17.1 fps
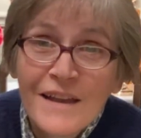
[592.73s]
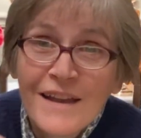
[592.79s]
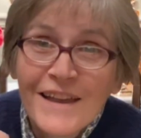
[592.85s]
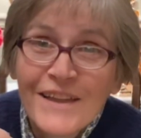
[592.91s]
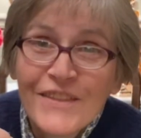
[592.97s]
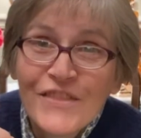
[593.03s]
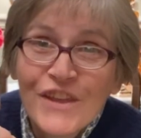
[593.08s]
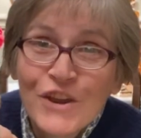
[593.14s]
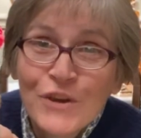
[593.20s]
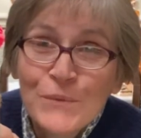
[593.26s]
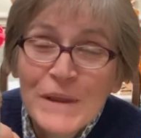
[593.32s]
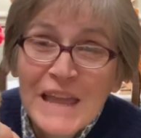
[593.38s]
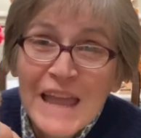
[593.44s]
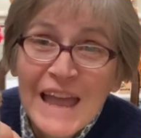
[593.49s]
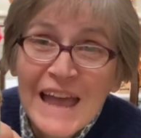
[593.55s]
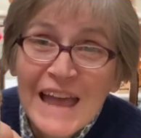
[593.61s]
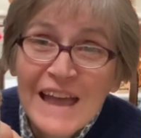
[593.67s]
And there we
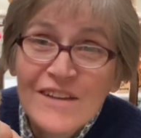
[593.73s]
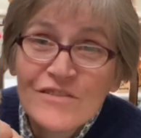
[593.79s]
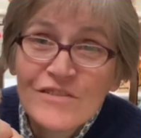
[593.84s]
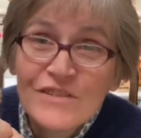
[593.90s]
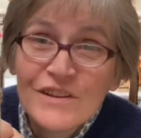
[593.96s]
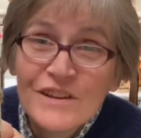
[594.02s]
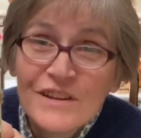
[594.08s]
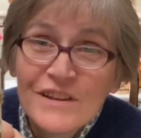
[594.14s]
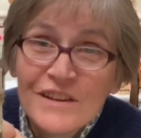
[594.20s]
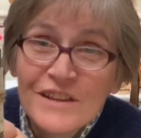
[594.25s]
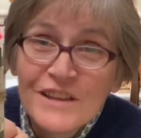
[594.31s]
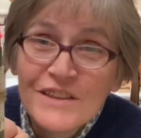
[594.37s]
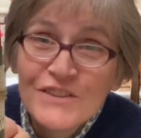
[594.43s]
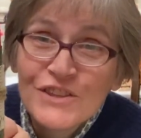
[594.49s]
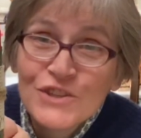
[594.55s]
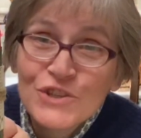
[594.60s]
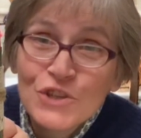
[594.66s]
have
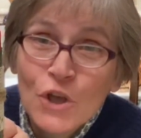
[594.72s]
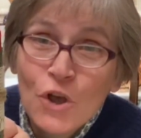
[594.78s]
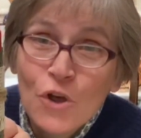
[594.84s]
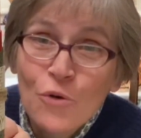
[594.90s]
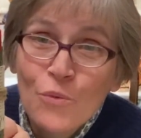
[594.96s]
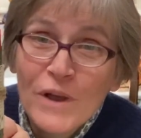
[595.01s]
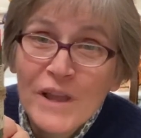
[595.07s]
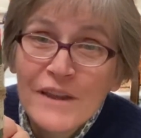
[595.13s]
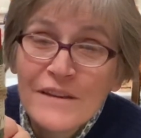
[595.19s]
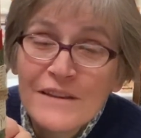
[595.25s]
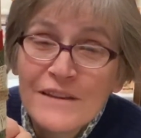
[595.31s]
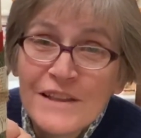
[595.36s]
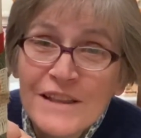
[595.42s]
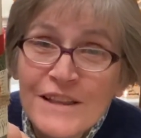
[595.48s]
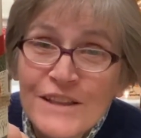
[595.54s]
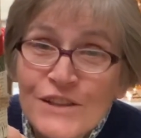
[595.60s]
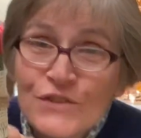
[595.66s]
the tall one.
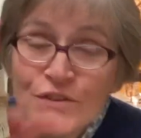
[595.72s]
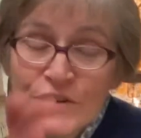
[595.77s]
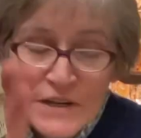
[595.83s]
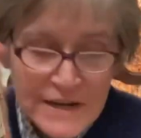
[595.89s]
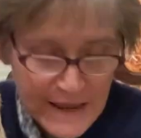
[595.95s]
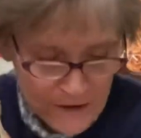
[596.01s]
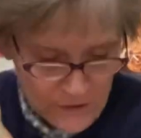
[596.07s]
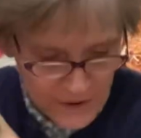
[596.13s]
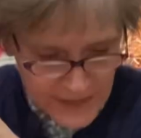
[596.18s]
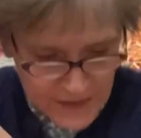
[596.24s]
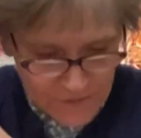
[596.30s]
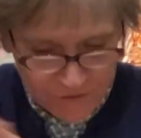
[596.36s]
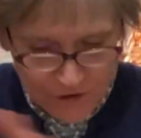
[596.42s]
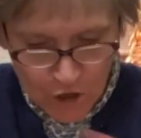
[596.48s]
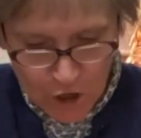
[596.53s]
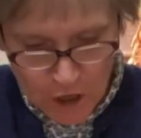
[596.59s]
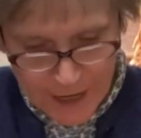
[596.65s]
So now I've
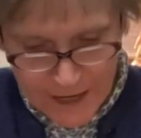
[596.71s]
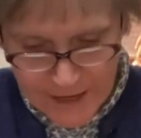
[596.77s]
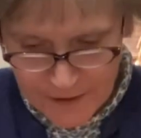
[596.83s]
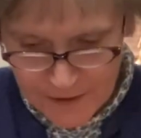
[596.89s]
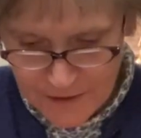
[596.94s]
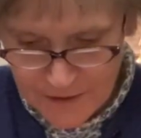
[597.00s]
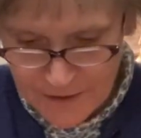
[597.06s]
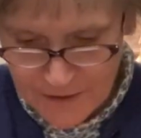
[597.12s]
got